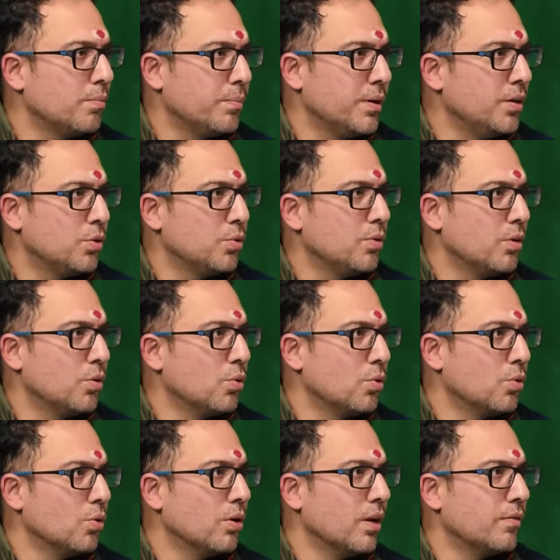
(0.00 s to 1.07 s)
been to a
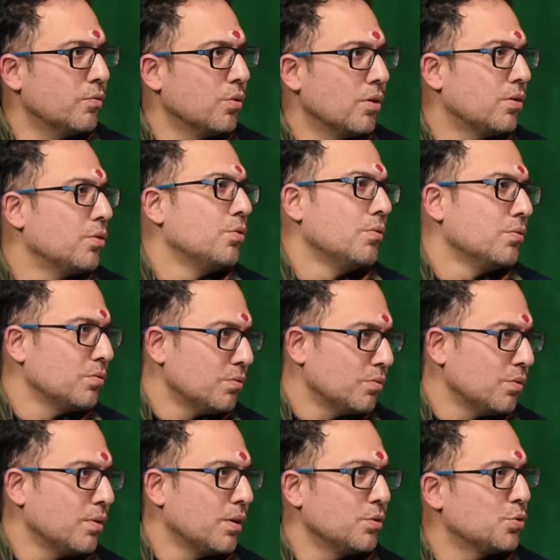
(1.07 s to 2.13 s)
Gurukul, I've not.
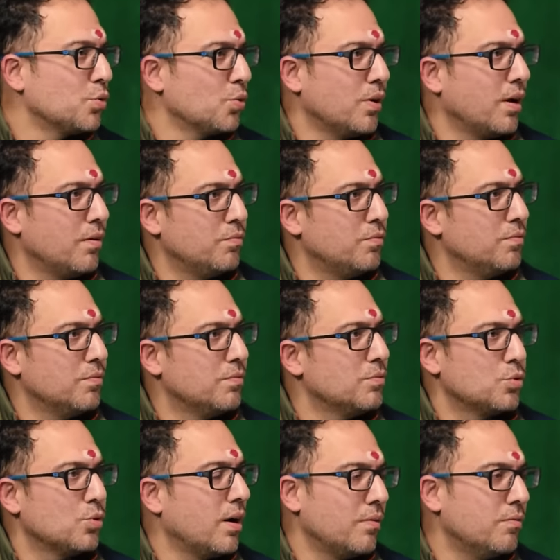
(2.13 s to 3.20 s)
So
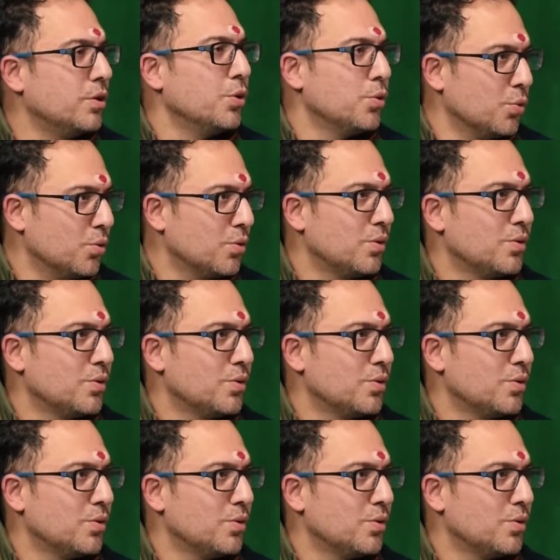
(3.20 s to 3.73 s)
haven't you,